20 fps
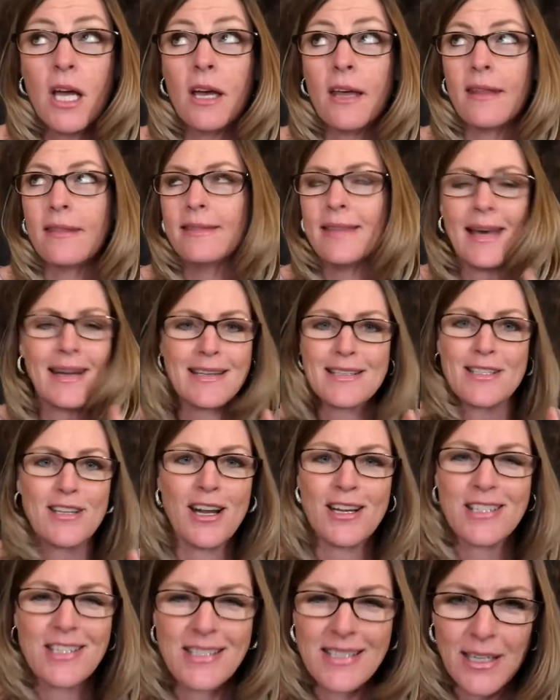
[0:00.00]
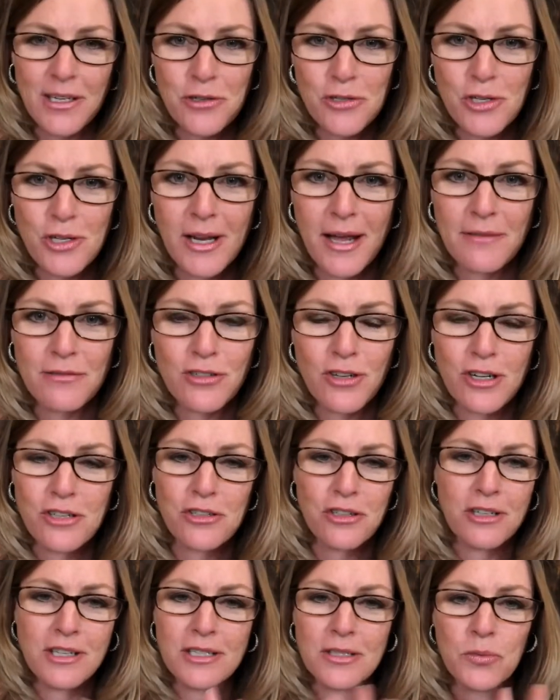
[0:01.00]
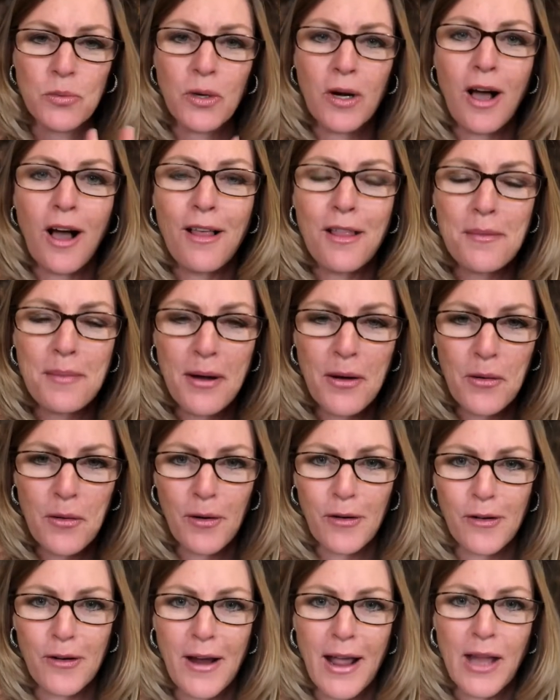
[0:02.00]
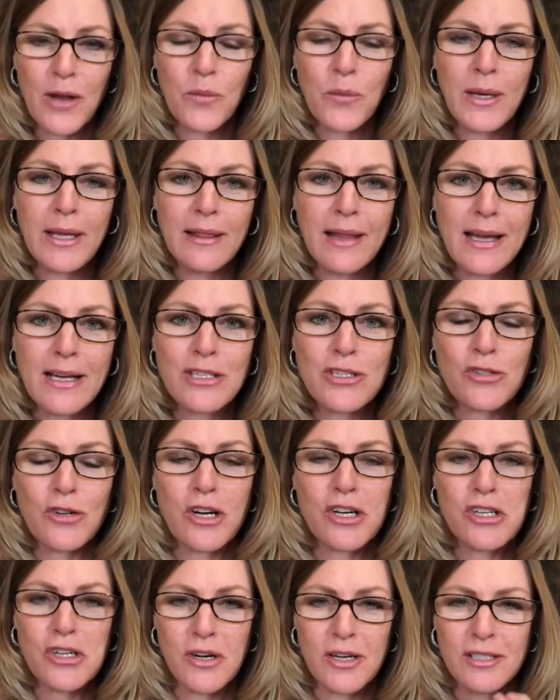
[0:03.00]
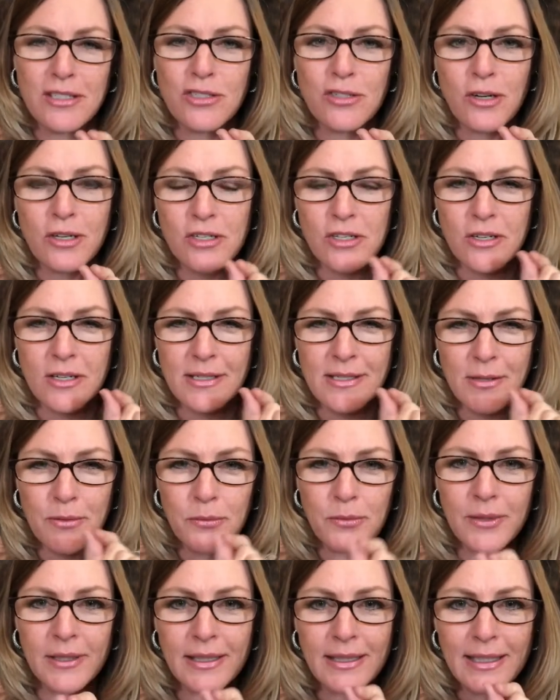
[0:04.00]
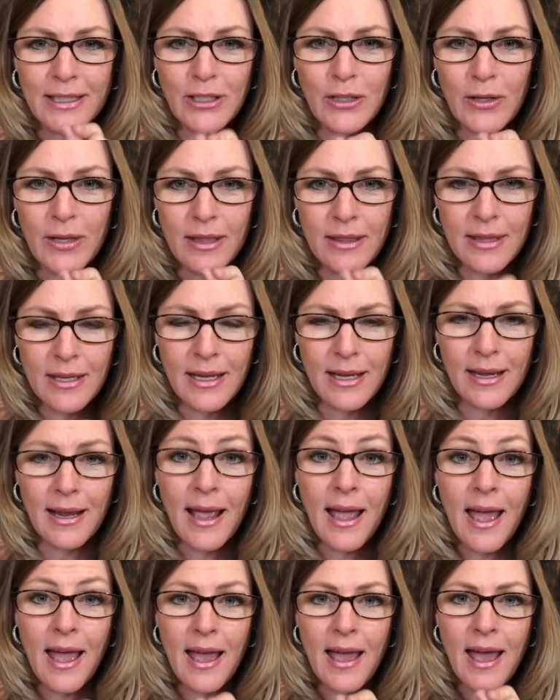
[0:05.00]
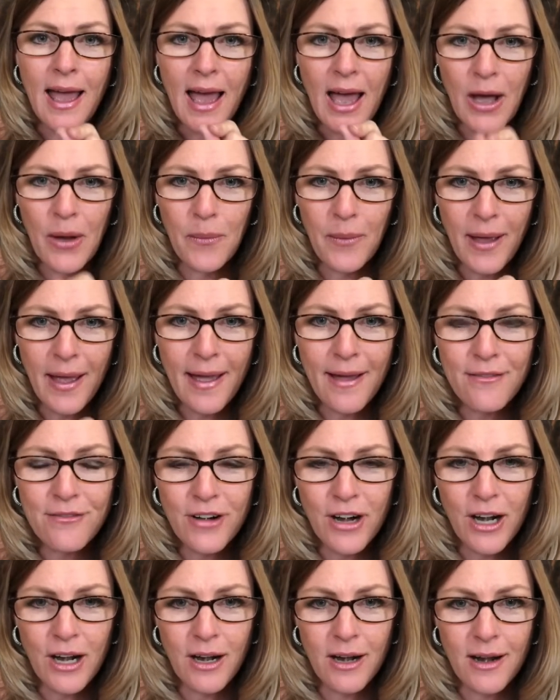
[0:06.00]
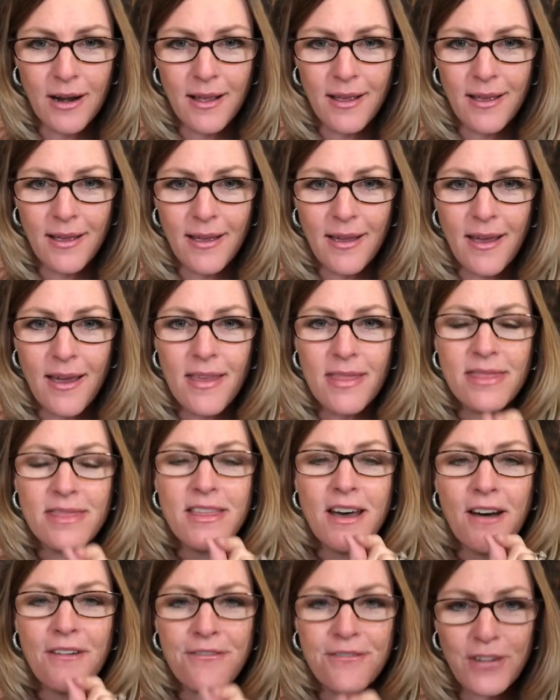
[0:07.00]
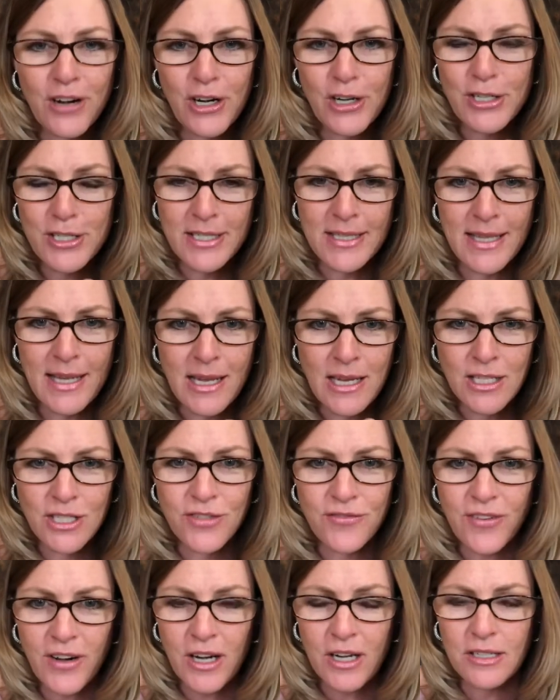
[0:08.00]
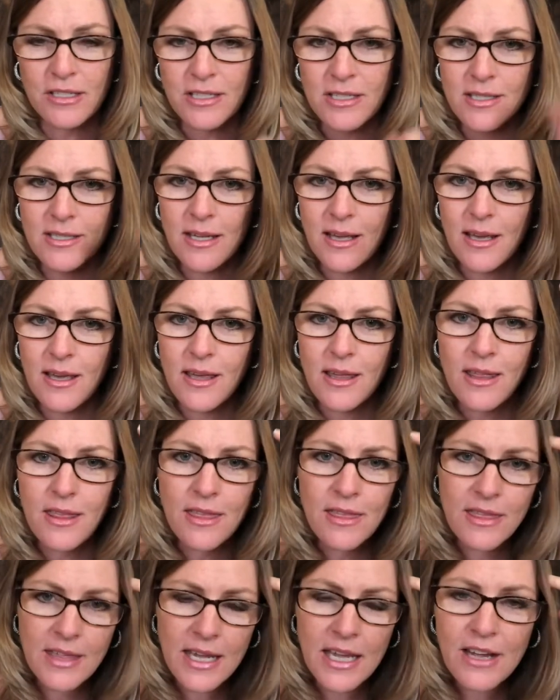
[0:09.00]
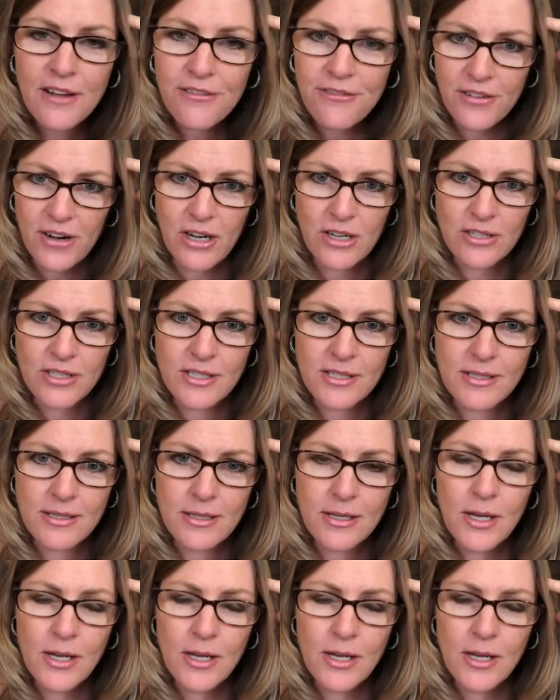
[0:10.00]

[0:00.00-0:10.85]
That is not to say you shouldn't have structure because we're all about order and we like structure and structure is a really good thing. However, the first things first, think first,